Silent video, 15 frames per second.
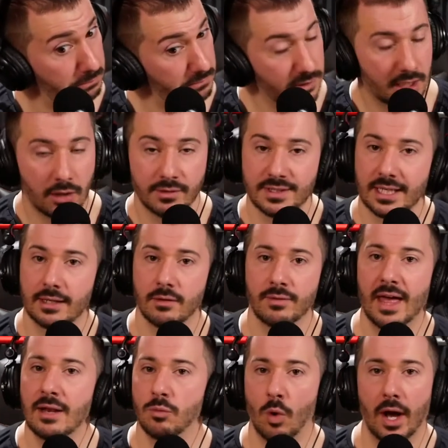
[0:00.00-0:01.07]
It's like,
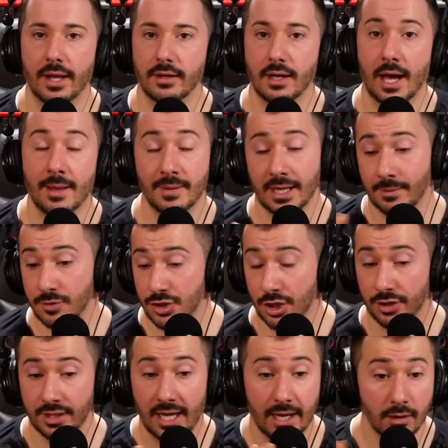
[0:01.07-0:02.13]
then what? I mean, I'm sure,
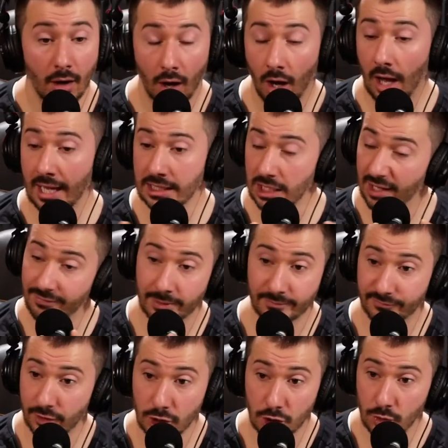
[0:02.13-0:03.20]
yeah, I love him
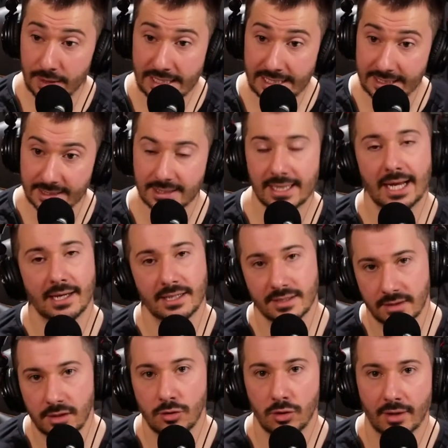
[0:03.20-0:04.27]
for who he is. Yeah,
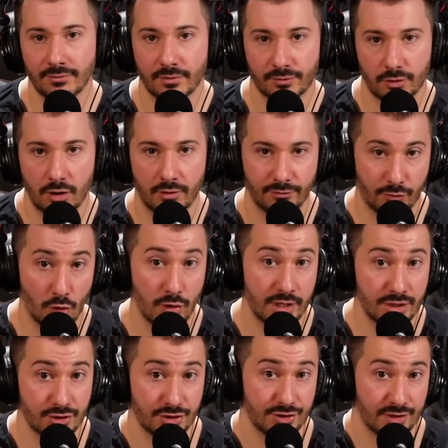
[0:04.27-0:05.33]
you love him for all 4
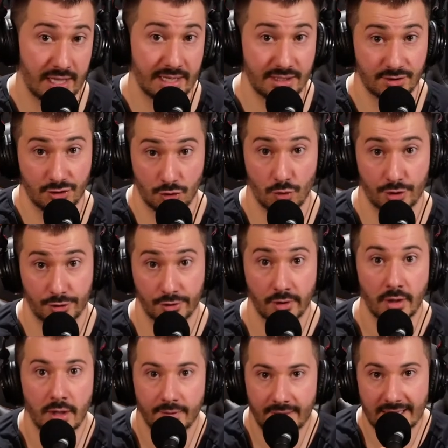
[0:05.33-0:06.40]
inches that he's shorter.
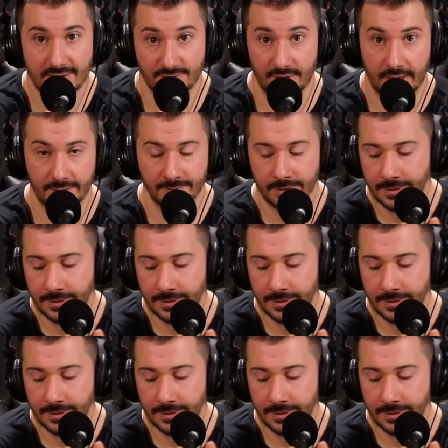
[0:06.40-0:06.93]
That's fine.